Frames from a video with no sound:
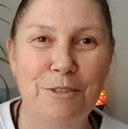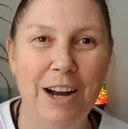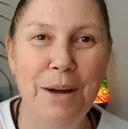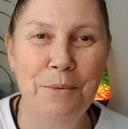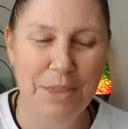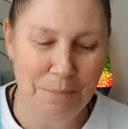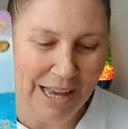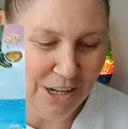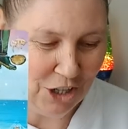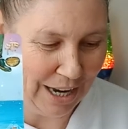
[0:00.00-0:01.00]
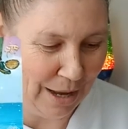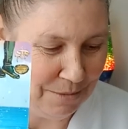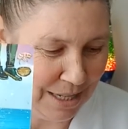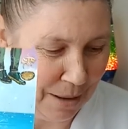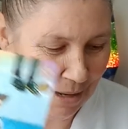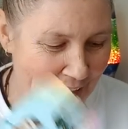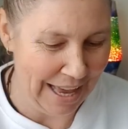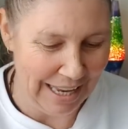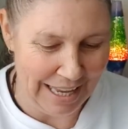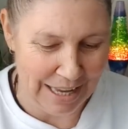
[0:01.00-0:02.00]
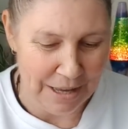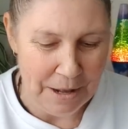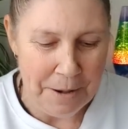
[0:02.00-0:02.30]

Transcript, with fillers: right, with the Page of Cups coming out here.